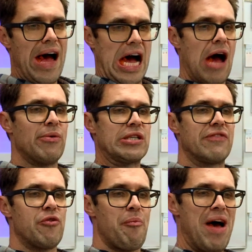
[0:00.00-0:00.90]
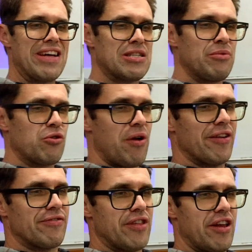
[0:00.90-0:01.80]
I will give you passable credit
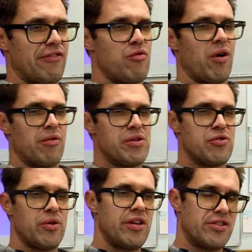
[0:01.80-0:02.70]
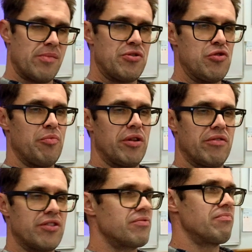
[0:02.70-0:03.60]
for that. If you want to redo it, it's up to you, but
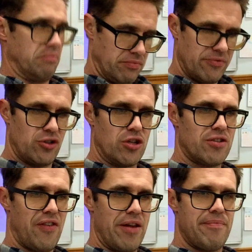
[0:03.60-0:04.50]
that's All just right. fine.